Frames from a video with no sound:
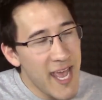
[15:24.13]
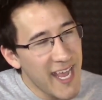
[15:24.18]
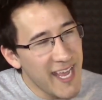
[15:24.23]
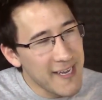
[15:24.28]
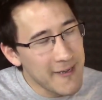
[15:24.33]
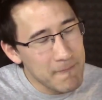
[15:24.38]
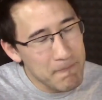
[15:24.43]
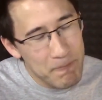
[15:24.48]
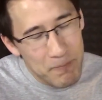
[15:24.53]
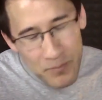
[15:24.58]

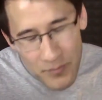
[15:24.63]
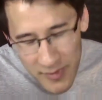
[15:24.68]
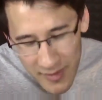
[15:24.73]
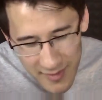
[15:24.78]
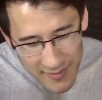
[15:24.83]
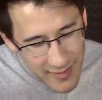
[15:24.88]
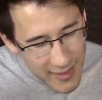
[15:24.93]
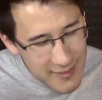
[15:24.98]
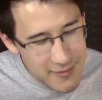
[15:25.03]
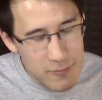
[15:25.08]
And
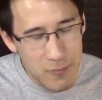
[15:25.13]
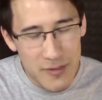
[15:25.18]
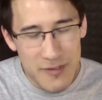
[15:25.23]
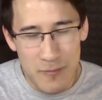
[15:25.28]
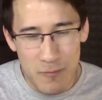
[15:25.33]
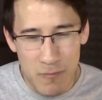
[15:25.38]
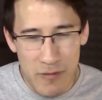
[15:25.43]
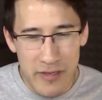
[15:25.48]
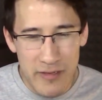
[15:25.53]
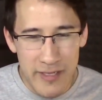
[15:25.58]
that's
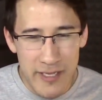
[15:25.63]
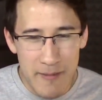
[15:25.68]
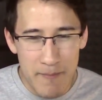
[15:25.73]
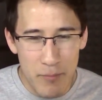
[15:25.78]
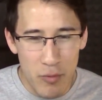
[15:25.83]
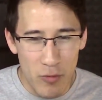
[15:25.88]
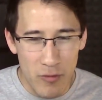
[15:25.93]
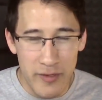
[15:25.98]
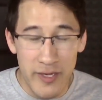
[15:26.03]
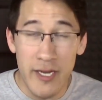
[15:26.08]
what's really
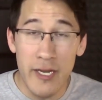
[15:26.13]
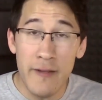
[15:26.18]
important.